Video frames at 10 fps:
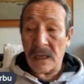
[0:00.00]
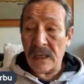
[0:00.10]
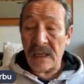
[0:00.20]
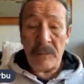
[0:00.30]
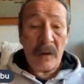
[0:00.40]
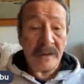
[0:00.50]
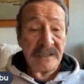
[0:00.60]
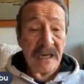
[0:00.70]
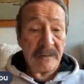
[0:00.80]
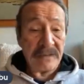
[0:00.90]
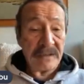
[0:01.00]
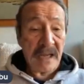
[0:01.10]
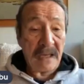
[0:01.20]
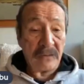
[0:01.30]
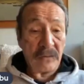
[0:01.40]
Epoch Times
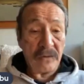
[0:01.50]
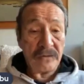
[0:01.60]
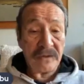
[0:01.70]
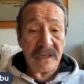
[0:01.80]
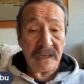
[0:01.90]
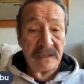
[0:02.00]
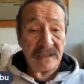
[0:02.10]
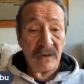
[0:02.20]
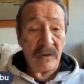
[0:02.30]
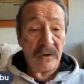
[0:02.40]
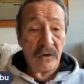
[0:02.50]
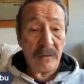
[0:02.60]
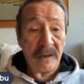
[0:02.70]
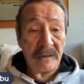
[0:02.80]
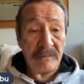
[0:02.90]
that Conjure Tech, Jawa
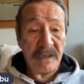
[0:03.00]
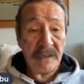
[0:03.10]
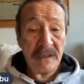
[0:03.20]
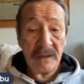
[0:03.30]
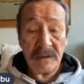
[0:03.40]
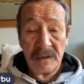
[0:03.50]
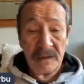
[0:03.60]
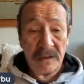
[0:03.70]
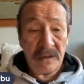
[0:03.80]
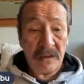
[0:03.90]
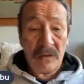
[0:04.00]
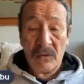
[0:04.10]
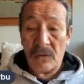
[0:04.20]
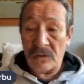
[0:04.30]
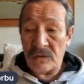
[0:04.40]
Yuba Media,
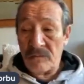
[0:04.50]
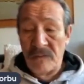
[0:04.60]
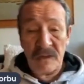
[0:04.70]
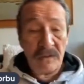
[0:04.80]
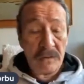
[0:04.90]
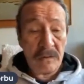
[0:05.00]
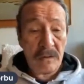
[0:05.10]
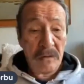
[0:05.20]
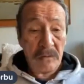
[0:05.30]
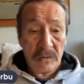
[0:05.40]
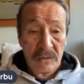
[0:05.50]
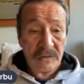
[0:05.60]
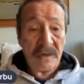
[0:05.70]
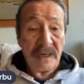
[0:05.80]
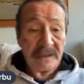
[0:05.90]
Conjure Me, Conjure
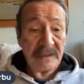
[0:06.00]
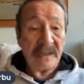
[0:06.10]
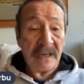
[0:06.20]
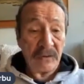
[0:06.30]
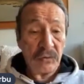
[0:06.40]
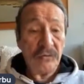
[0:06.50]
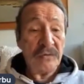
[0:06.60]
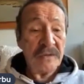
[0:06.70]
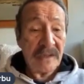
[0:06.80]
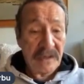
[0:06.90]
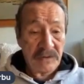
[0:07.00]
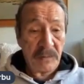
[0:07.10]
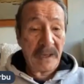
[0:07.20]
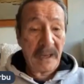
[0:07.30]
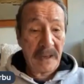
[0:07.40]
Director, the Kanga Tugdish Lage
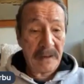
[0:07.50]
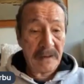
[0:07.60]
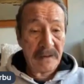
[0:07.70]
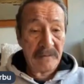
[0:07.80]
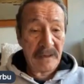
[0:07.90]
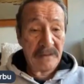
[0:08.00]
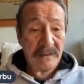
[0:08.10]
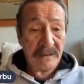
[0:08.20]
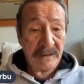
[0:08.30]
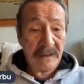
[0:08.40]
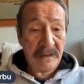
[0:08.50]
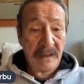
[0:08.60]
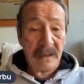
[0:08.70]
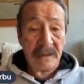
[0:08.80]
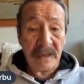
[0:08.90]
Pigger, right?
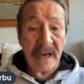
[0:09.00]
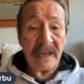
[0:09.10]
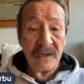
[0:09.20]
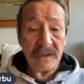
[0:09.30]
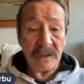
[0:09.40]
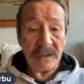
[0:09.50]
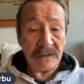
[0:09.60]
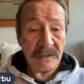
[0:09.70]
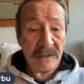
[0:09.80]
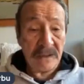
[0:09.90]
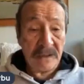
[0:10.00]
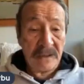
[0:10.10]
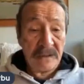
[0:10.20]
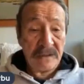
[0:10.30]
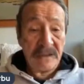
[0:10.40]
And the High Asia.
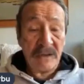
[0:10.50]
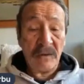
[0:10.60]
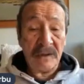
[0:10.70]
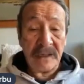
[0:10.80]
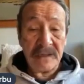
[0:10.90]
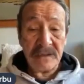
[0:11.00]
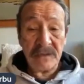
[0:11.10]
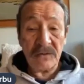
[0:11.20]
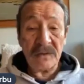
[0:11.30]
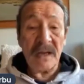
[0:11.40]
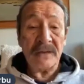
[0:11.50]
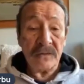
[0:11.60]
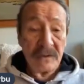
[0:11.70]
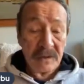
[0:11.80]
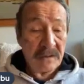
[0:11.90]
She said, Dikol Ketch, she took
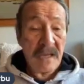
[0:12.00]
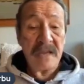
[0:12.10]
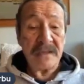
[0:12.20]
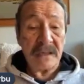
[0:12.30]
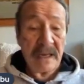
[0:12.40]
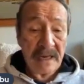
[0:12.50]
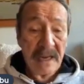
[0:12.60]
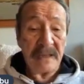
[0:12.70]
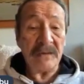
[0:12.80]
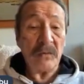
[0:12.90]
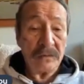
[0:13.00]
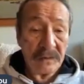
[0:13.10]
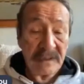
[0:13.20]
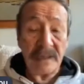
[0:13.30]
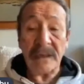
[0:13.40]
a test in Are and the Conjure
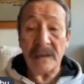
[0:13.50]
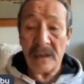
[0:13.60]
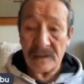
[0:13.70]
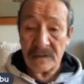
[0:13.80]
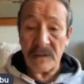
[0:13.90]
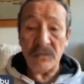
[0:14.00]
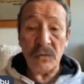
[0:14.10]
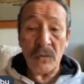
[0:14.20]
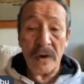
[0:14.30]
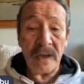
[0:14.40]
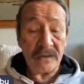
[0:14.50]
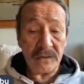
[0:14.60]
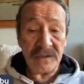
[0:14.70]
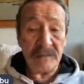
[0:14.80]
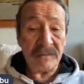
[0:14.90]
Tanet, that's some Jukoya
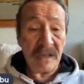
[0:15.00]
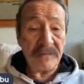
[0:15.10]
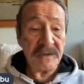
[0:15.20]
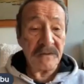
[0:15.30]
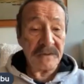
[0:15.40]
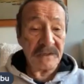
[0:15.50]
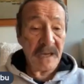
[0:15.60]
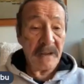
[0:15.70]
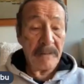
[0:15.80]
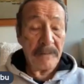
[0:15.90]
switching Tapshir chair.